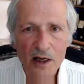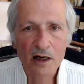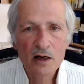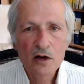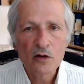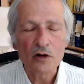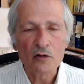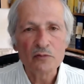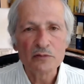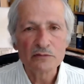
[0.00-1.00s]
uh, uh,
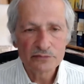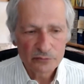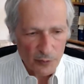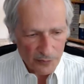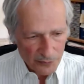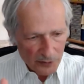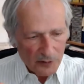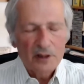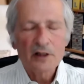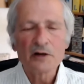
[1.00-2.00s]
with the
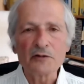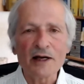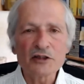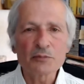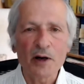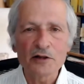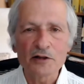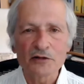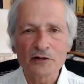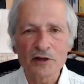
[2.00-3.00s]
right
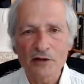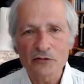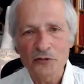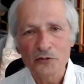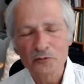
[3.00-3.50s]
parties in case you